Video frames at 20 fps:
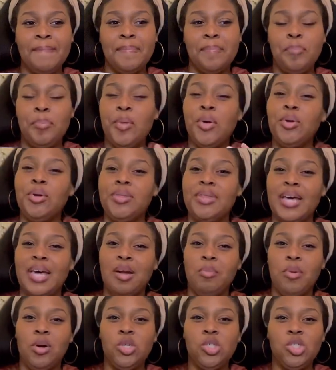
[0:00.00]
building that
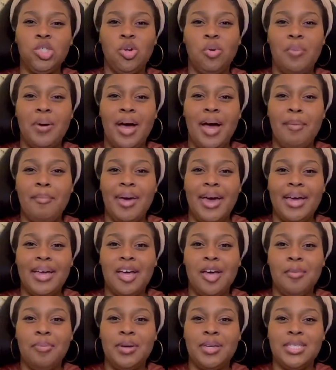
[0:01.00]
emotional bond back
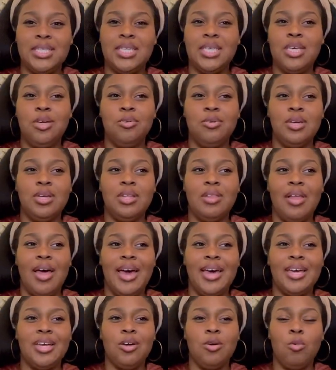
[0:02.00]
up because he would
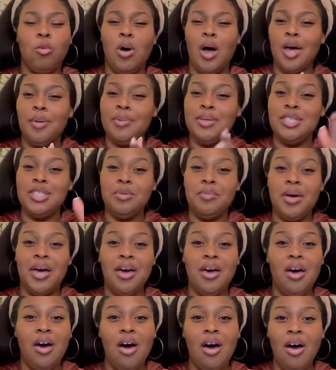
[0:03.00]
like walk me to my
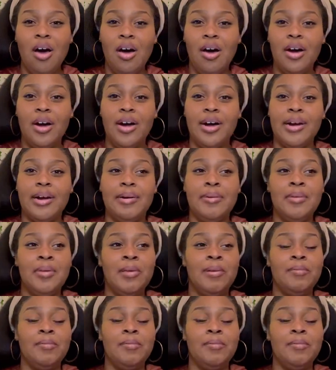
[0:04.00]
car.